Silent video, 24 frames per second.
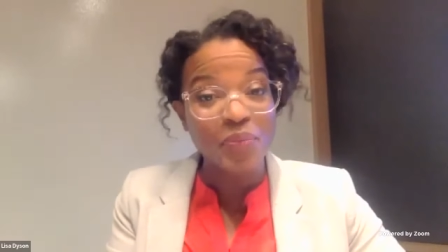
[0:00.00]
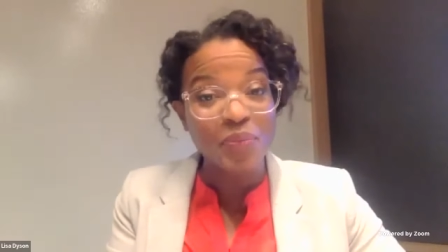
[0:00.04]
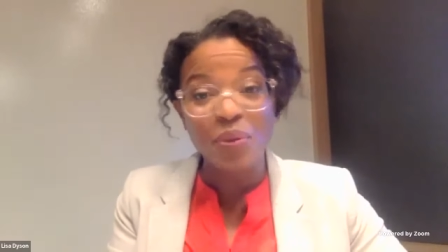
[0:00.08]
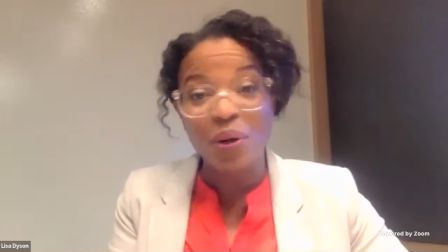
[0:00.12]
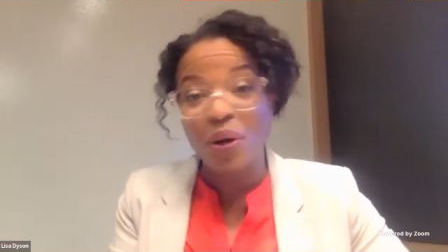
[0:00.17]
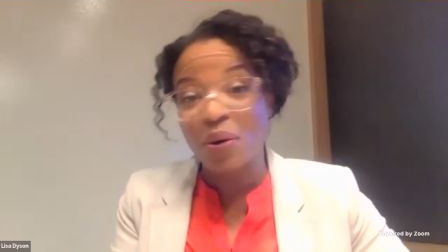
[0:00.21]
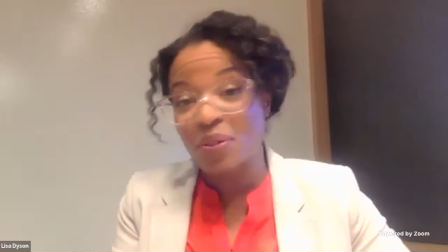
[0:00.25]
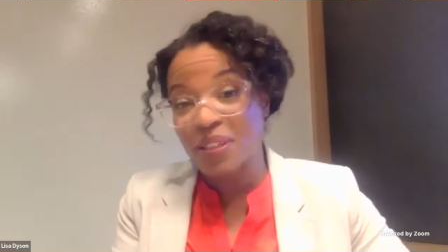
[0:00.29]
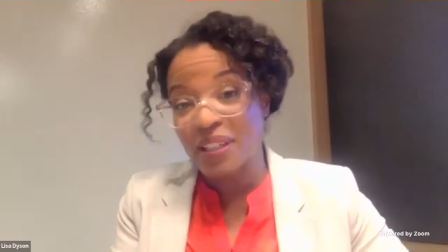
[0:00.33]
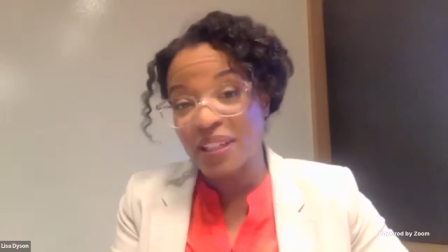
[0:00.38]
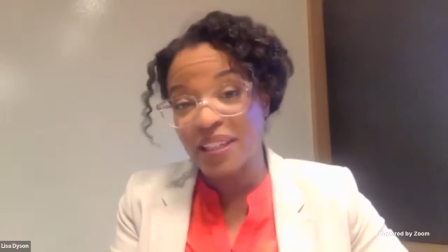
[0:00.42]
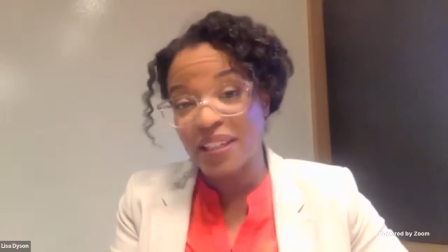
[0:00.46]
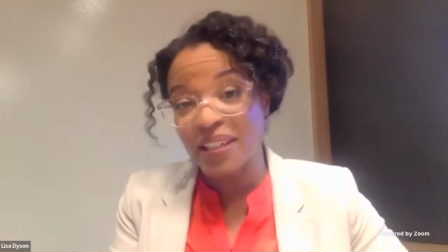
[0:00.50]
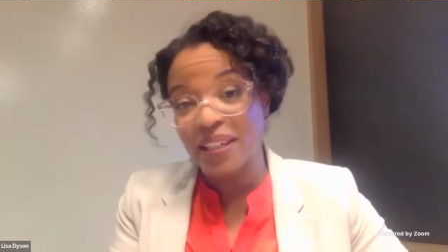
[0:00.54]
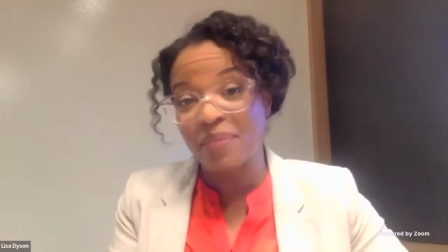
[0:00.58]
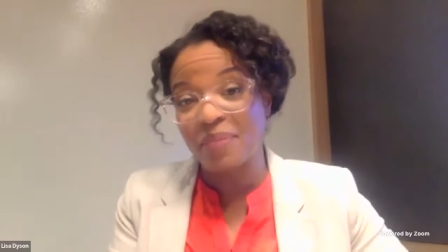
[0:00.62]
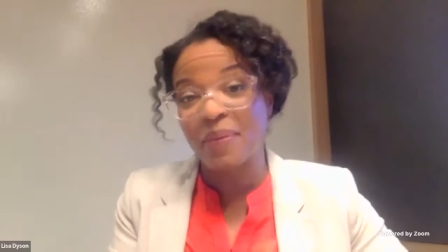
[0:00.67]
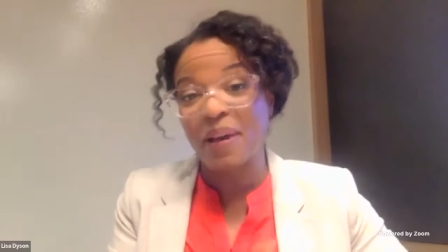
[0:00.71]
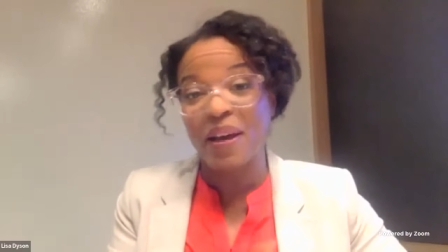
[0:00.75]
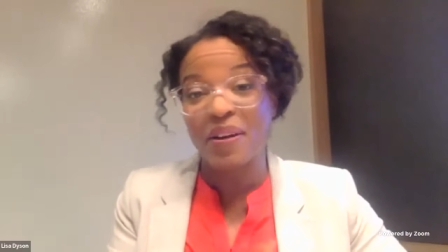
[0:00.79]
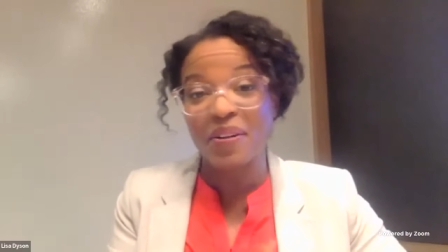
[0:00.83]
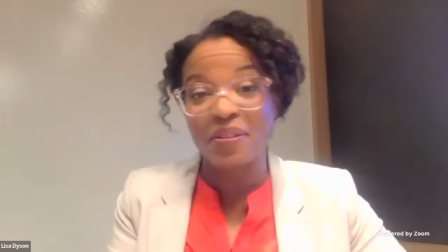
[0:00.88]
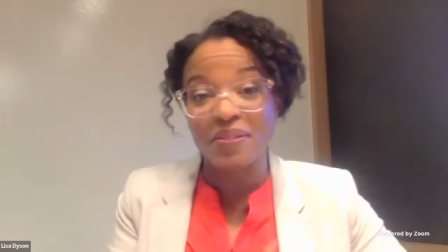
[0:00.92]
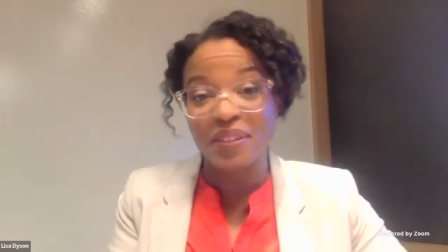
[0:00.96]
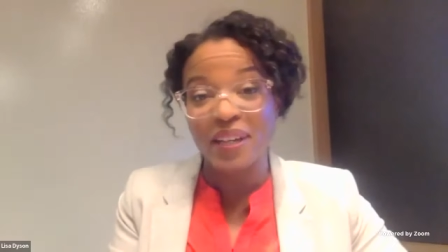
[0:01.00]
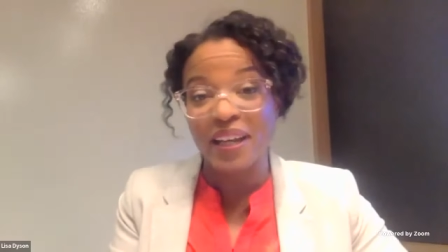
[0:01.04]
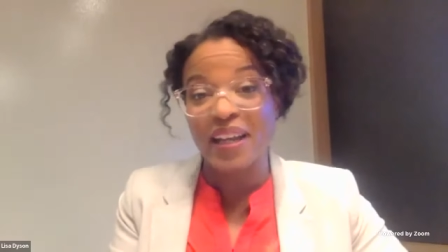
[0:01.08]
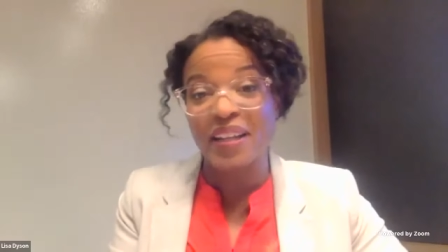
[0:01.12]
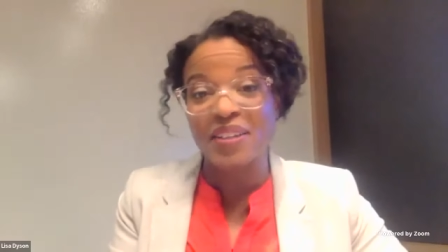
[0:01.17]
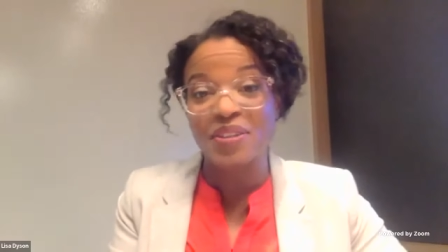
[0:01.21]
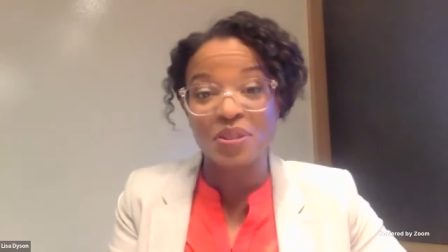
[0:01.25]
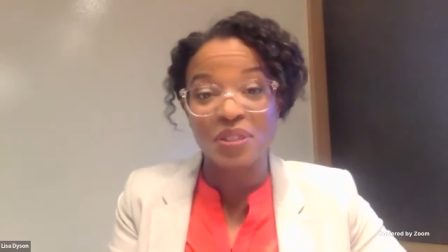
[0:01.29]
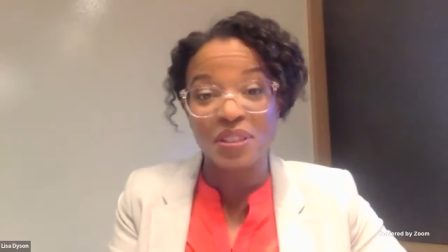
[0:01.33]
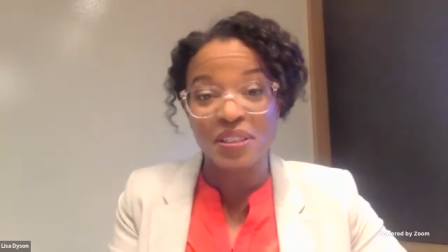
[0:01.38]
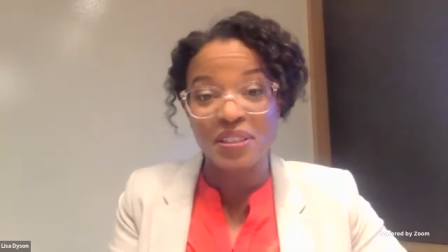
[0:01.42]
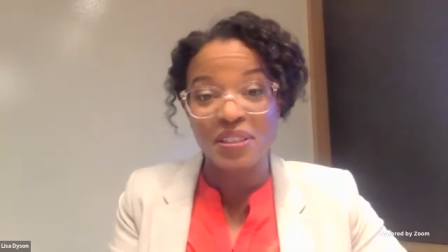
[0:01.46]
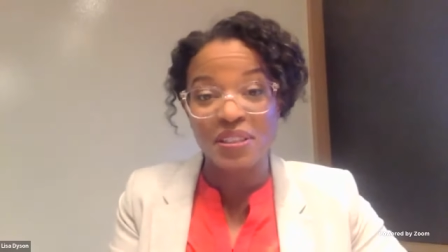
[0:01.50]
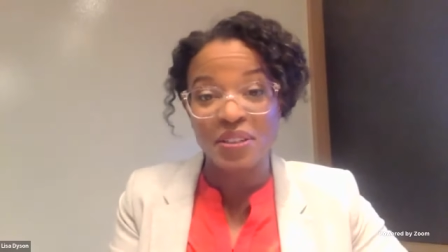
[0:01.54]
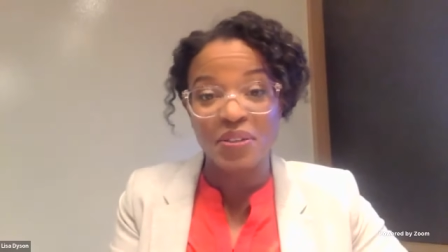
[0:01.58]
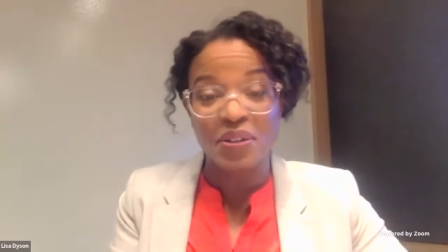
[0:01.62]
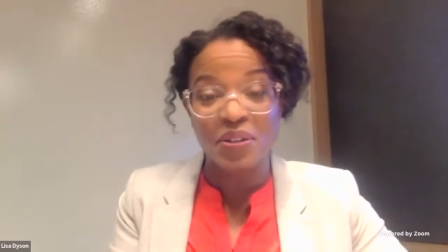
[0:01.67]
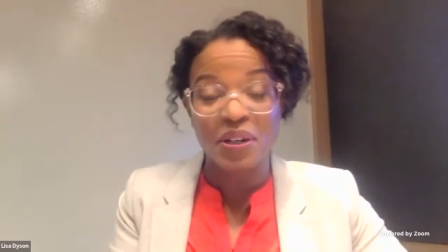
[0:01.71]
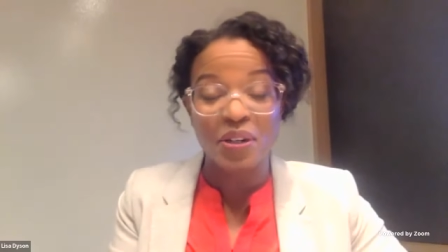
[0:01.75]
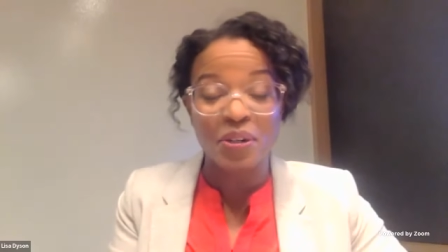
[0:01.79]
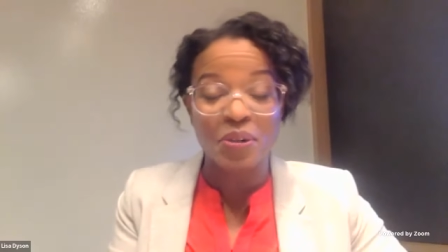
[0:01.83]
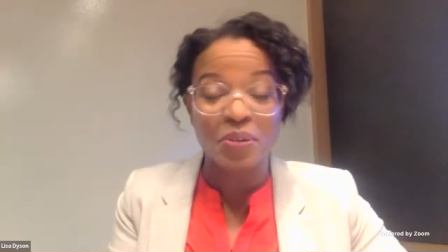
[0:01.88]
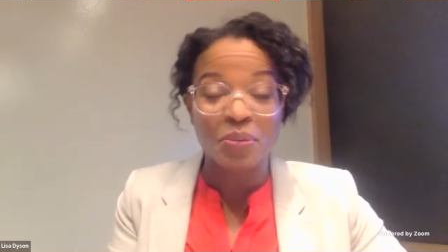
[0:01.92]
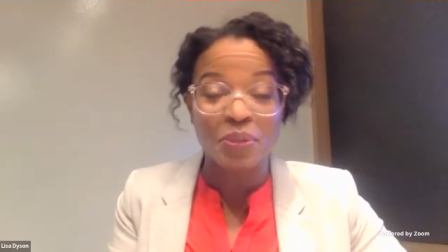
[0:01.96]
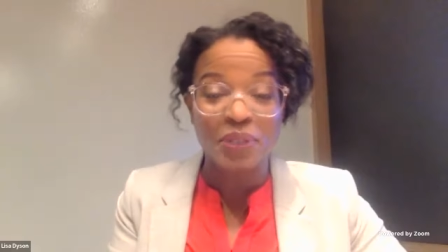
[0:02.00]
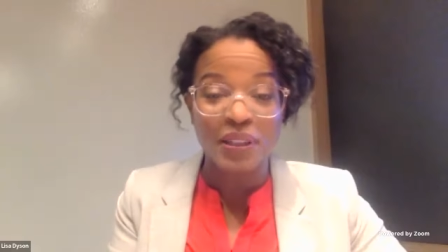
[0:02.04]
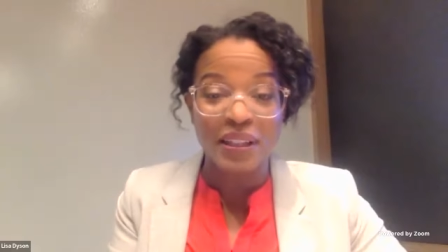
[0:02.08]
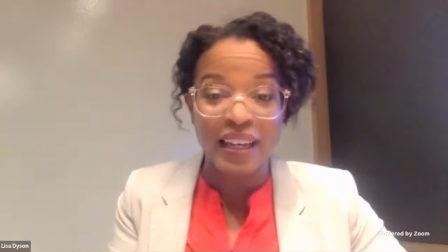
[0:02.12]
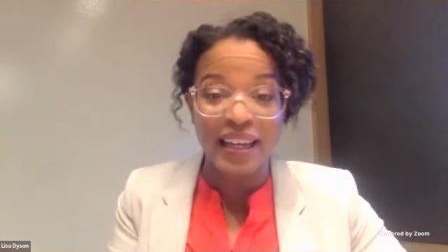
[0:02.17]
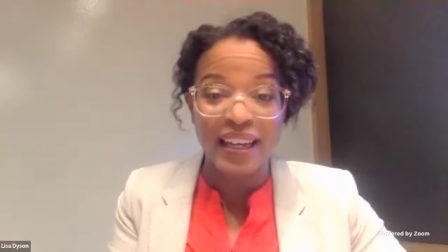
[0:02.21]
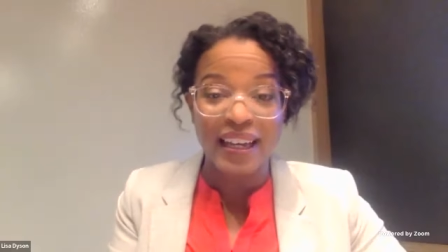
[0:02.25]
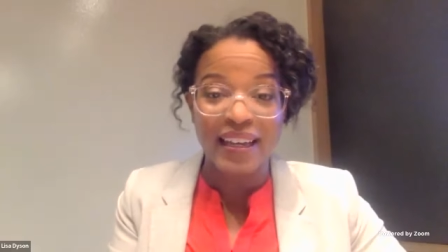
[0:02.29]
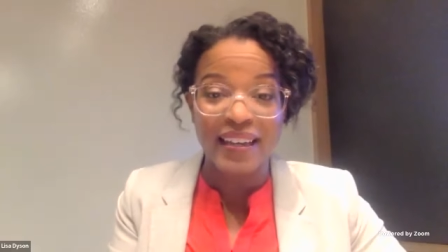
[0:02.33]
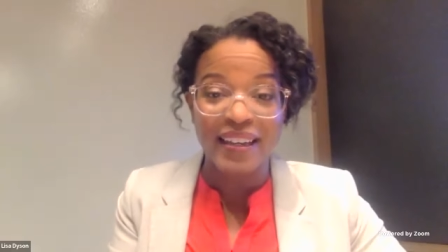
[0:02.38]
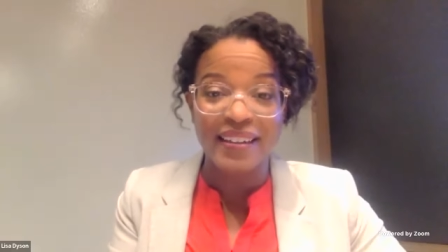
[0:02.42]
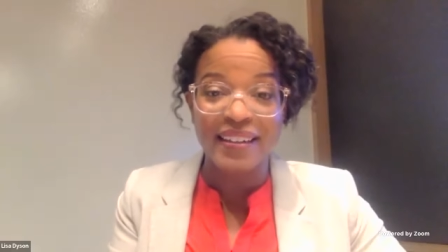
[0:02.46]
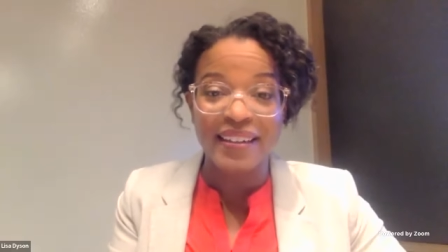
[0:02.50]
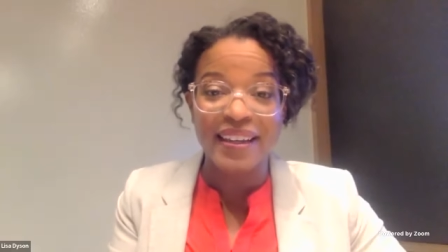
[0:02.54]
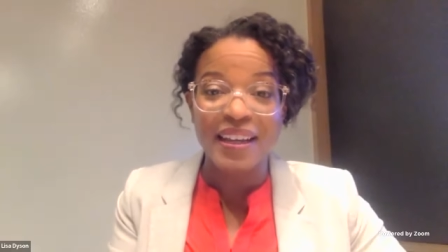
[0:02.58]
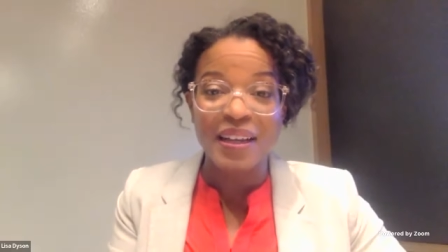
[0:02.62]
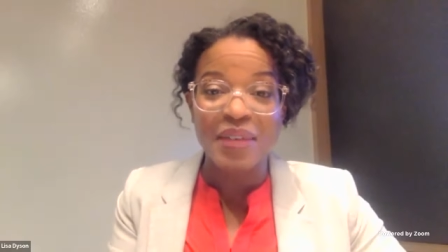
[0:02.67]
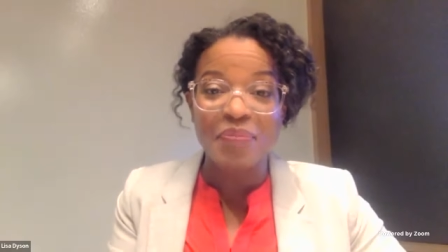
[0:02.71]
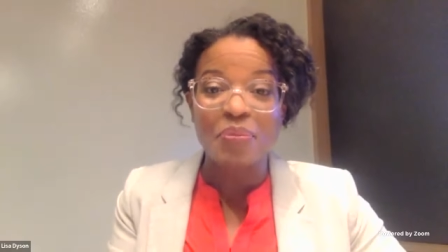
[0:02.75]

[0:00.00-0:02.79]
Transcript: protein in a matter of days using zero arable land.